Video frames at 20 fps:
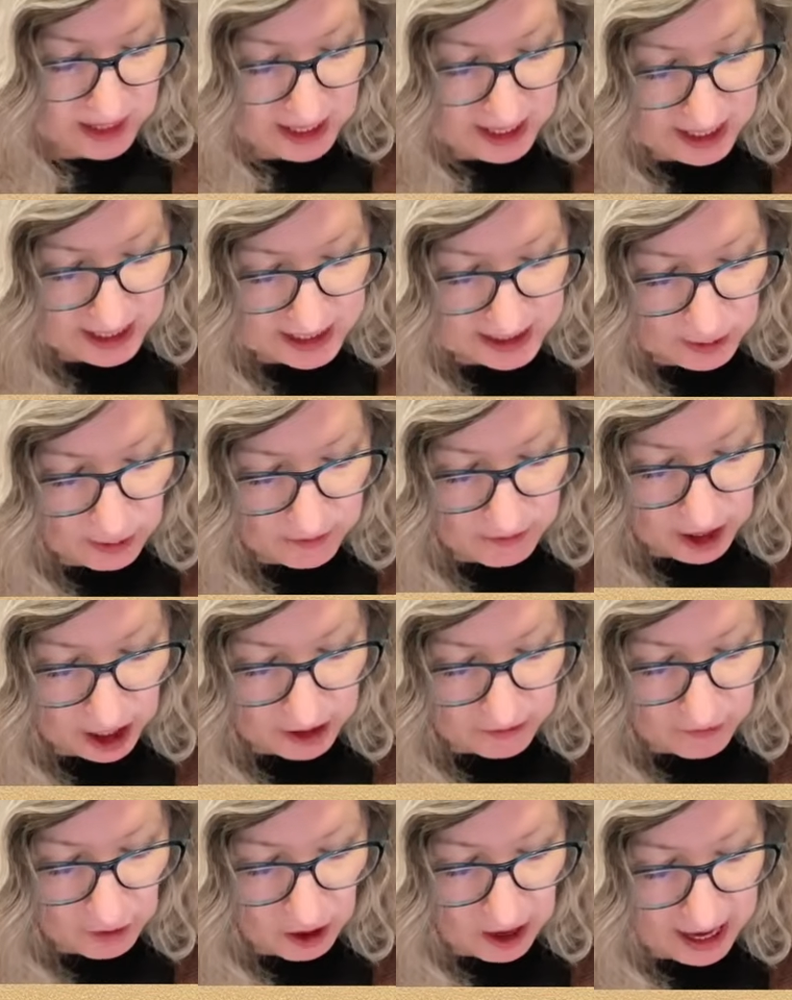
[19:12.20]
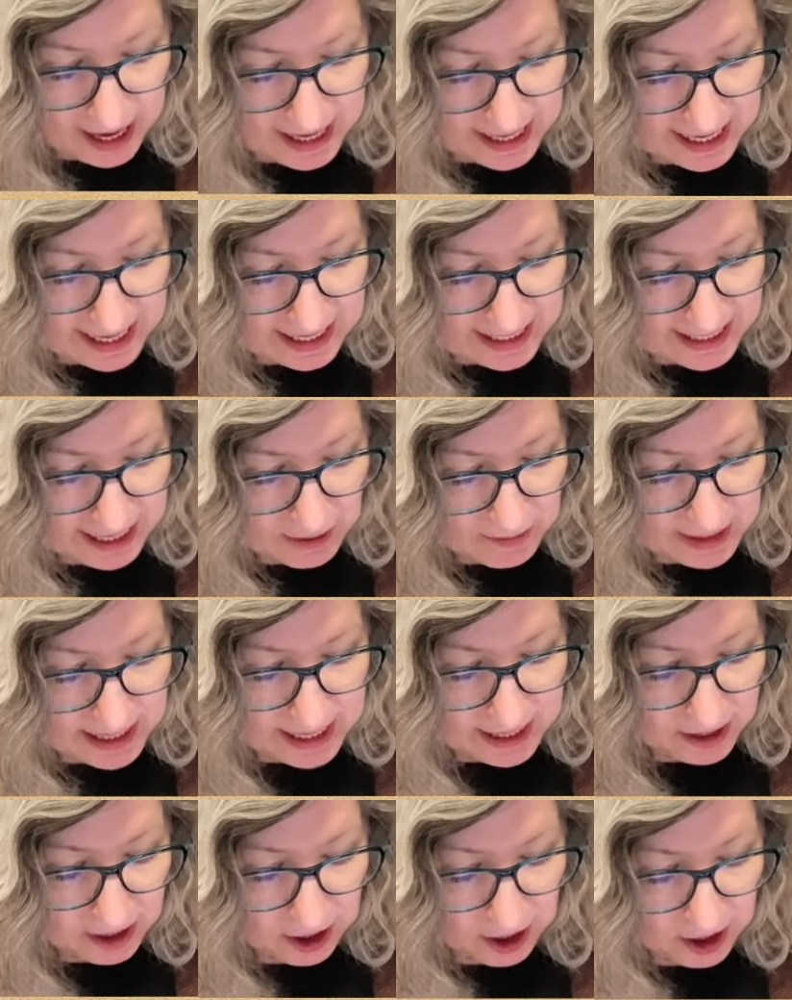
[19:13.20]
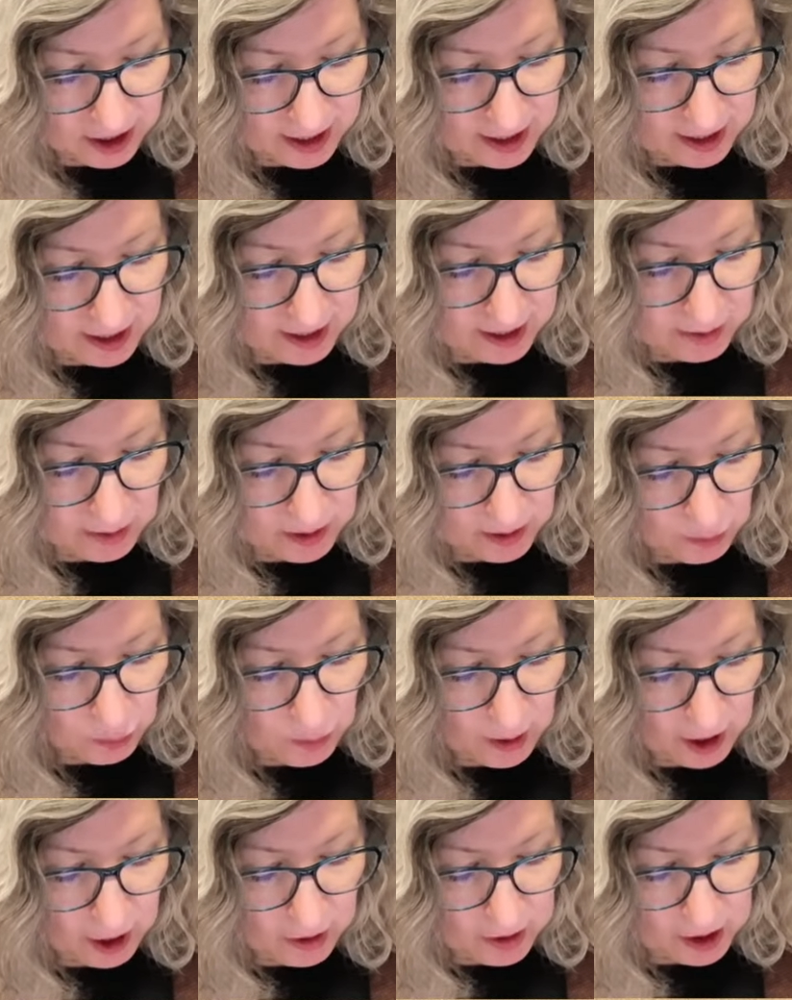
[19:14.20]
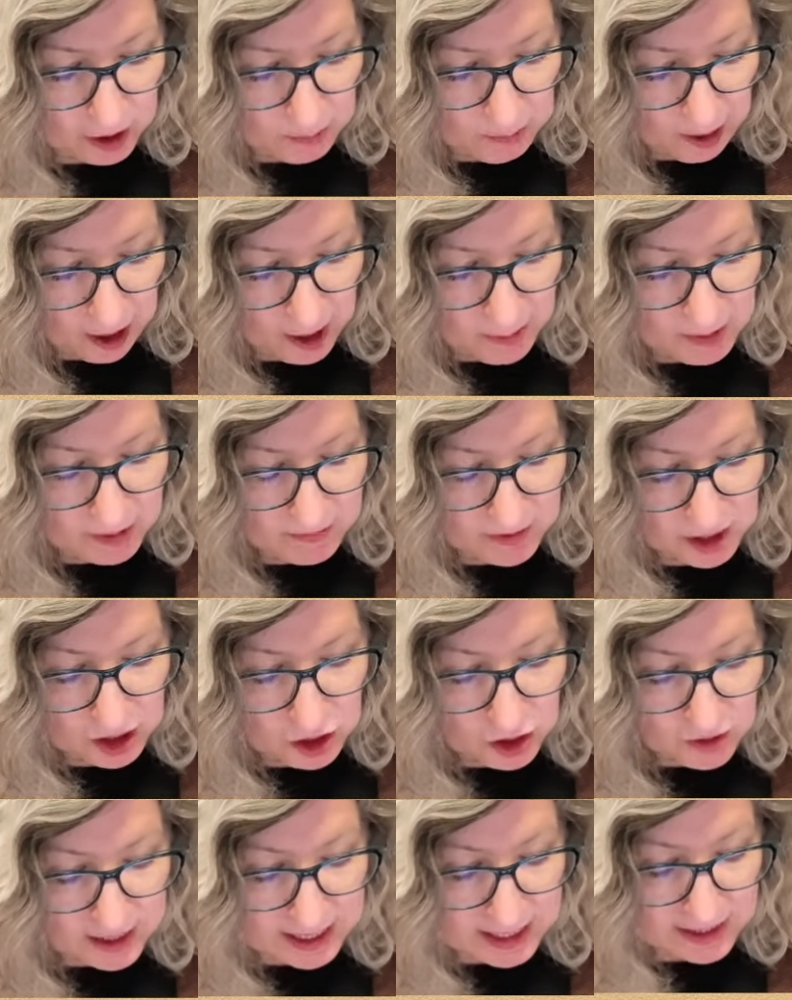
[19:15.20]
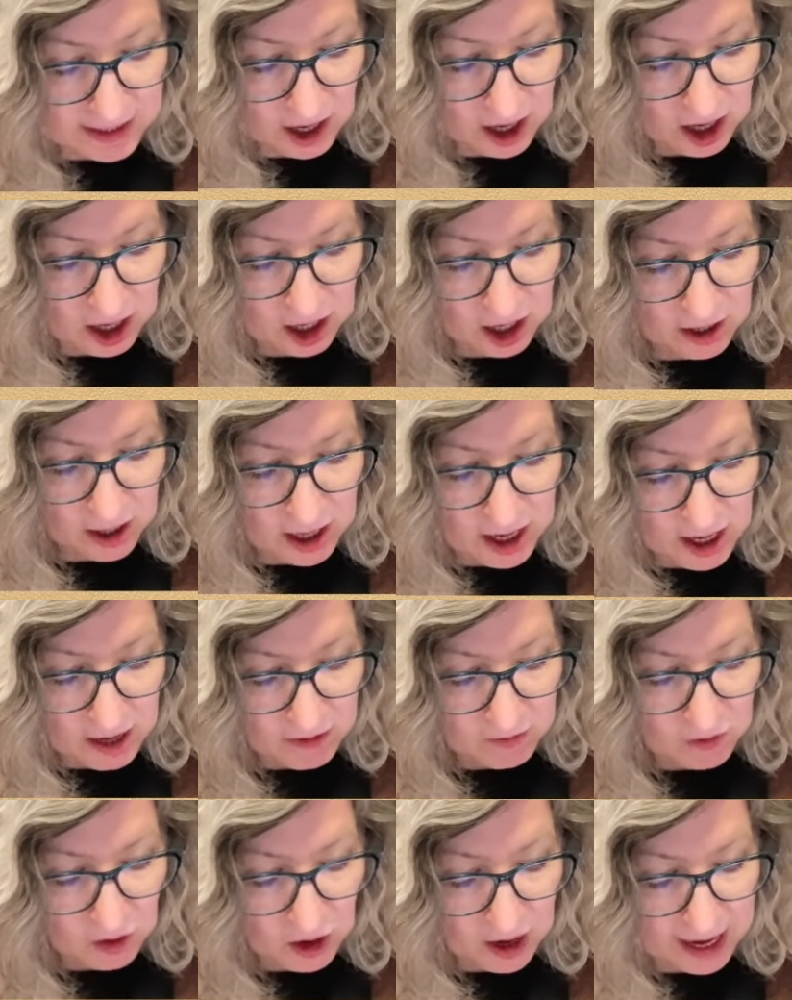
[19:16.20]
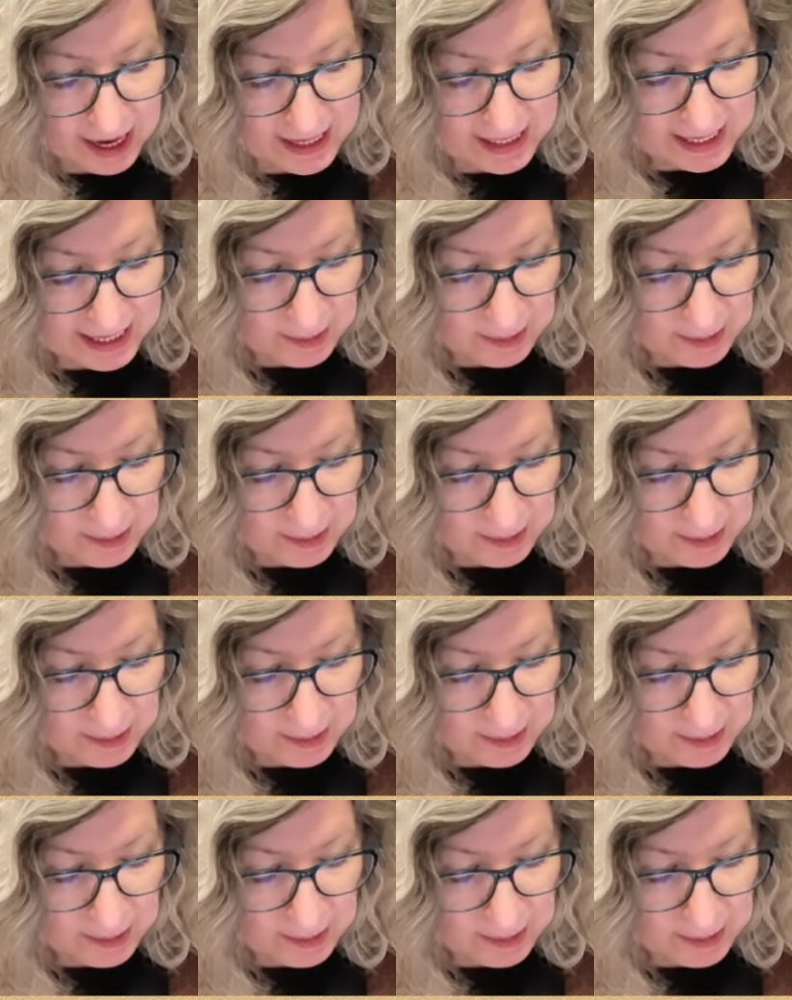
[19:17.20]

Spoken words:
So I've got a variety down here in where the bottom of the trees are, variety up